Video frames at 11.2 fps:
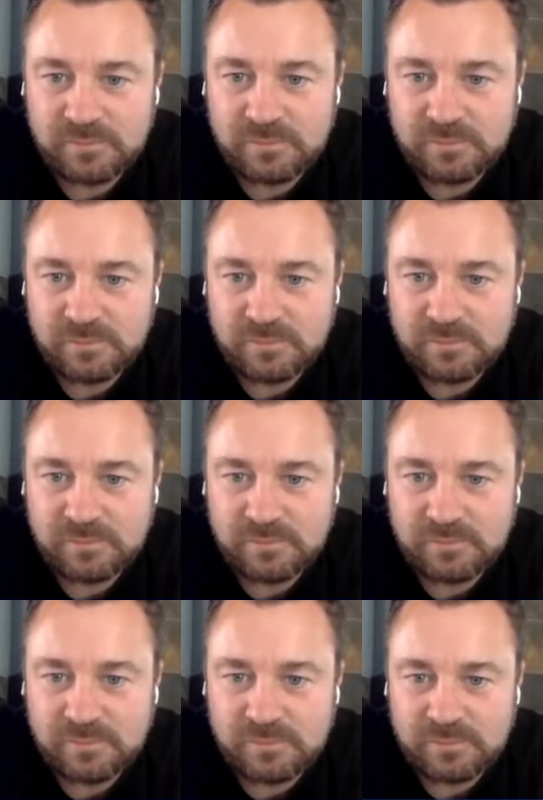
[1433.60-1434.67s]

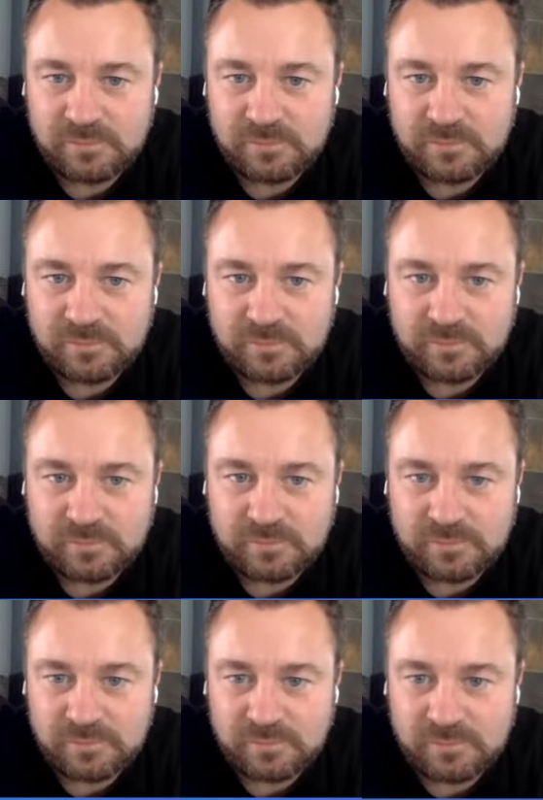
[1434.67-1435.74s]

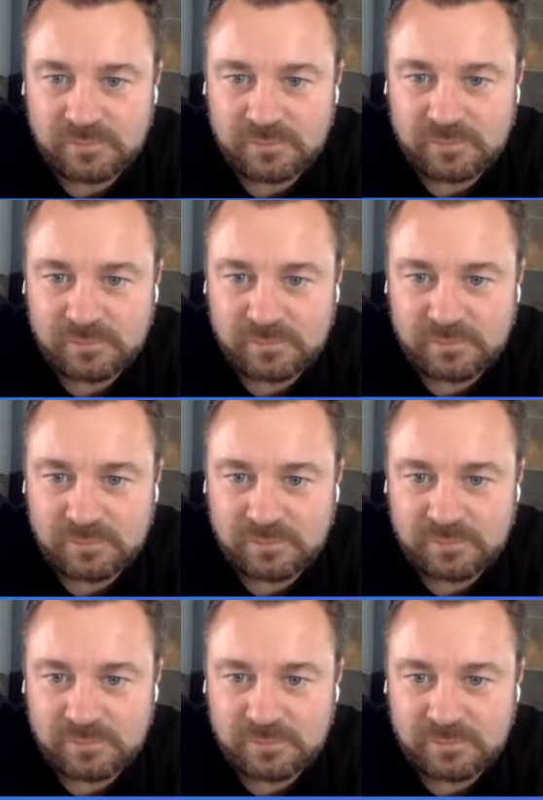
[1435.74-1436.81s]

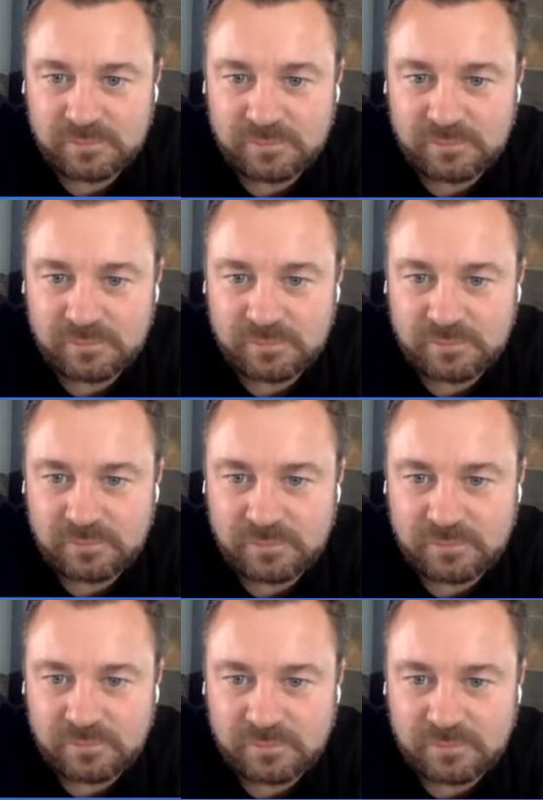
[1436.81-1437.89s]

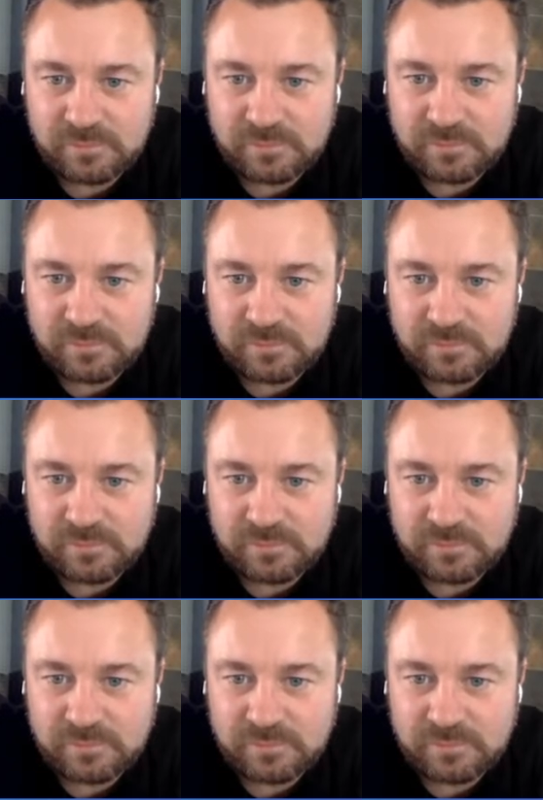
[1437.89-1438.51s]
(not speaking)